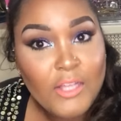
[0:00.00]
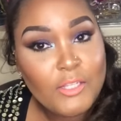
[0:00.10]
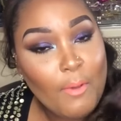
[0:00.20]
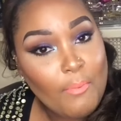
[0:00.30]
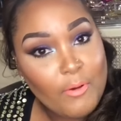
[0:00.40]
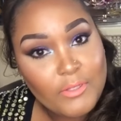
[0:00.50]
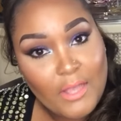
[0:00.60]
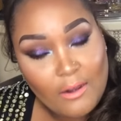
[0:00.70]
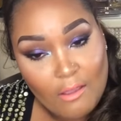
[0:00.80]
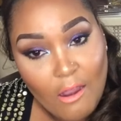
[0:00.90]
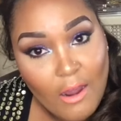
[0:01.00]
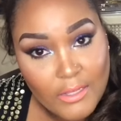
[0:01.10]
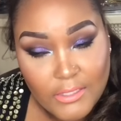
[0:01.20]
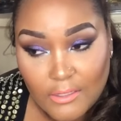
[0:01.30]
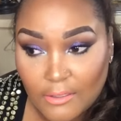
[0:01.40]
So my parents got in a car
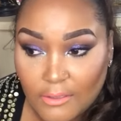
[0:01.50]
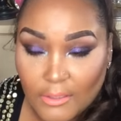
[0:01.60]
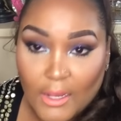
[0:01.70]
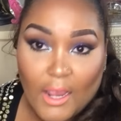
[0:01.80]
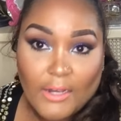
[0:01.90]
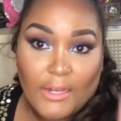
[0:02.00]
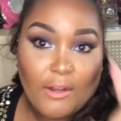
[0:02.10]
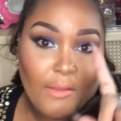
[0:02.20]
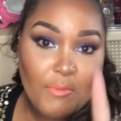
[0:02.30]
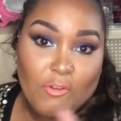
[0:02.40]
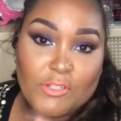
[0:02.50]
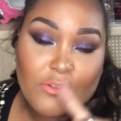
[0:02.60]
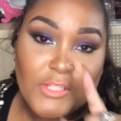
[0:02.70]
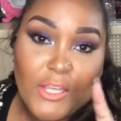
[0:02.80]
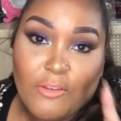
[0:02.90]
accident. Now let me also
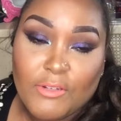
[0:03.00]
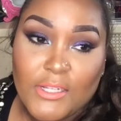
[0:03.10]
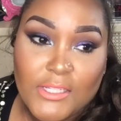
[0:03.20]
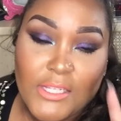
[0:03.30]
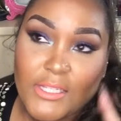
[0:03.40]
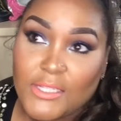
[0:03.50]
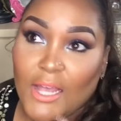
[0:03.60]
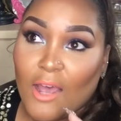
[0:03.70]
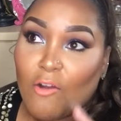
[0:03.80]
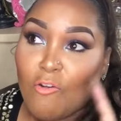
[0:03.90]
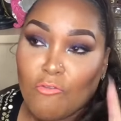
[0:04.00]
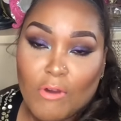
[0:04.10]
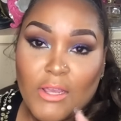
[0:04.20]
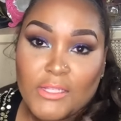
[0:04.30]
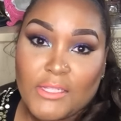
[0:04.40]
tell you this. This is how
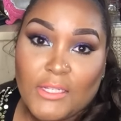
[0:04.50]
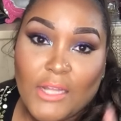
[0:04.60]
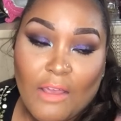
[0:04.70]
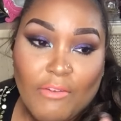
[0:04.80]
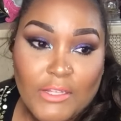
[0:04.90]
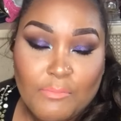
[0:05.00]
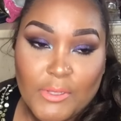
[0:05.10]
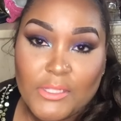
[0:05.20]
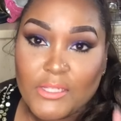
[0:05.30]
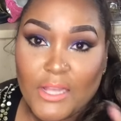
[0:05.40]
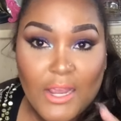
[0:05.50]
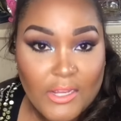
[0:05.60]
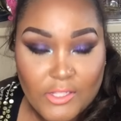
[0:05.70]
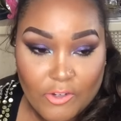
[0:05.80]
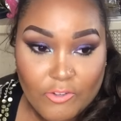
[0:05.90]
crazy life has been since I
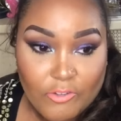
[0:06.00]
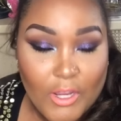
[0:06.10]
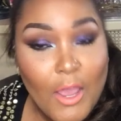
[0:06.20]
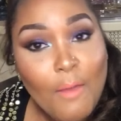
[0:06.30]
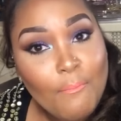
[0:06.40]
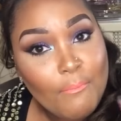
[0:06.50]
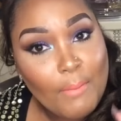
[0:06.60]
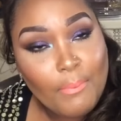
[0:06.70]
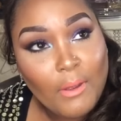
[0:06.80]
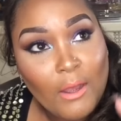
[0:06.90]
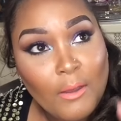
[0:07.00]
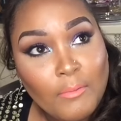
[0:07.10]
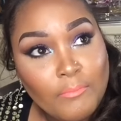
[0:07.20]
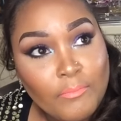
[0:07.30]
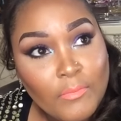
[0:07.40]
had surgery. My
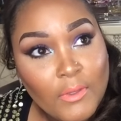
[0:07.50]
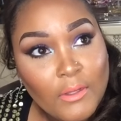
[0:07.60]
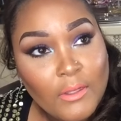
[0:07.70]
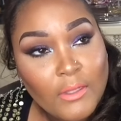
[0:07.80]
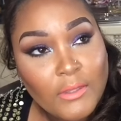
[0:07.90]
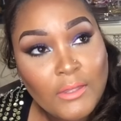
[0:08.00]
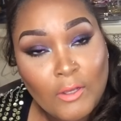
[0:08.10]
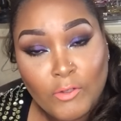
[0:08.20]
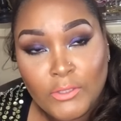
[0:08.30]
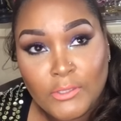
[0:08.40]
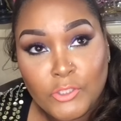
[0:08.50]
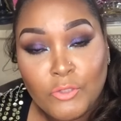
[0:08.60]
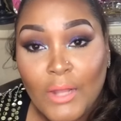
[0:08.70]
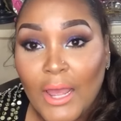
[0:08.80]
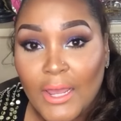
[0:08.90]
the
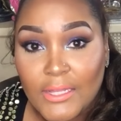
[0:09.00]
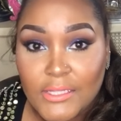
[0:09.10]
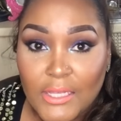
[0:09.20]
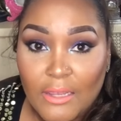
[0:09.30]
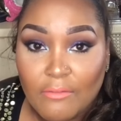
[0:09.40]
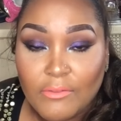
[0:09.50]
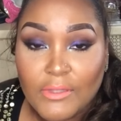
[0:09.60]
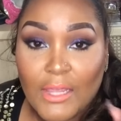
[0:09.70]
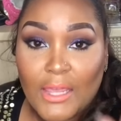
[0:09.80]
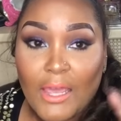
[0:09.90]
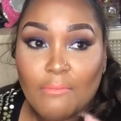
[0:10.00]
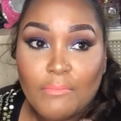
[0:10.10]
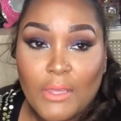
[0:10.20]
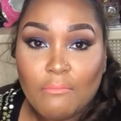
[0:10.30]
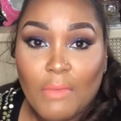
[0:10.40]
July 18th, they gave
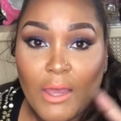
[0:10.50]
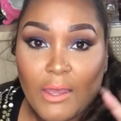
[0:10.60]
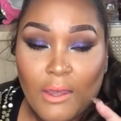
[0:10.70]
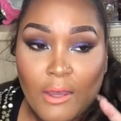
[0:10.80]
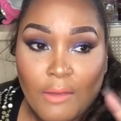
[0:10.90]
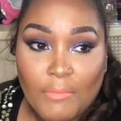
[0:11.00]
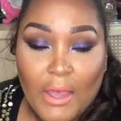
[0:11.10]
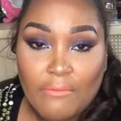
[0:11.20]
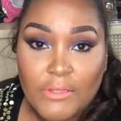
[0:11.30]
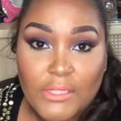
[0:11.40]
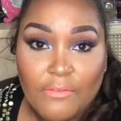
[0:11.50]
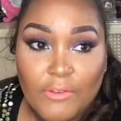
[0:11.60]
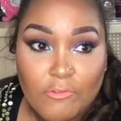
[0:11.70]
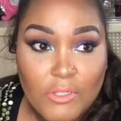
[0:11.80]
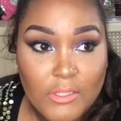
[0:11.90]
me my IVC
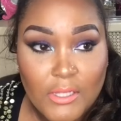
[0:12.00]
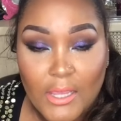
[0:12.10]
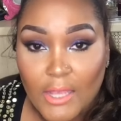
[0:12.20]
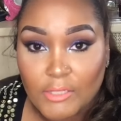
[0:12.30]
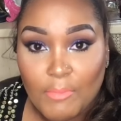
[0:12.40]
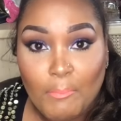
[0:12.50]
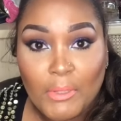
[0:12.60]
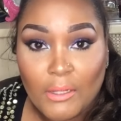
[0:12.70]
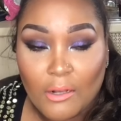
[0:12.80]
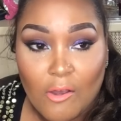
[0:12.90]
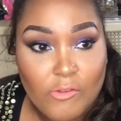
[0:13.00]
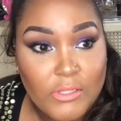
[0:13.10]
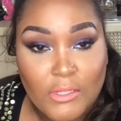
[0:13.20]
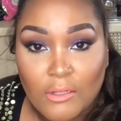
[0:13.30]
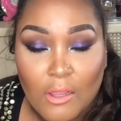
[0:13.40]
filters to catch my blood
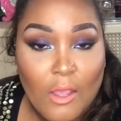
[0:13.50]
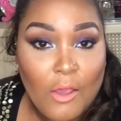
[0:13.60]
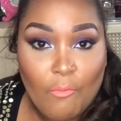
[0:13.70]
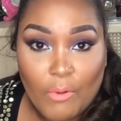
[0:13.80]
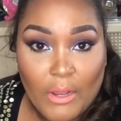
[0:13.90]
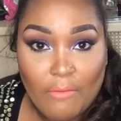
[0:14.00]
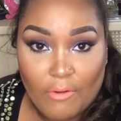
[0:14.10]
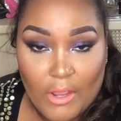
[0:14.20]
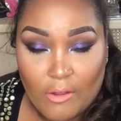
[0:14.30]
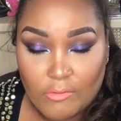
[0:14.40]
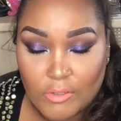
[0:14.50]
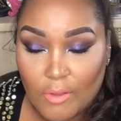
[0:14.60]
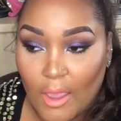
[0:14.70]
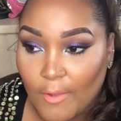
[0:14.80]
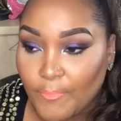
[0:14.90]
clots and whatever else,
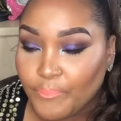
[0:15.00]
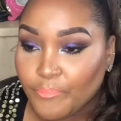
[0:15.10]
okay?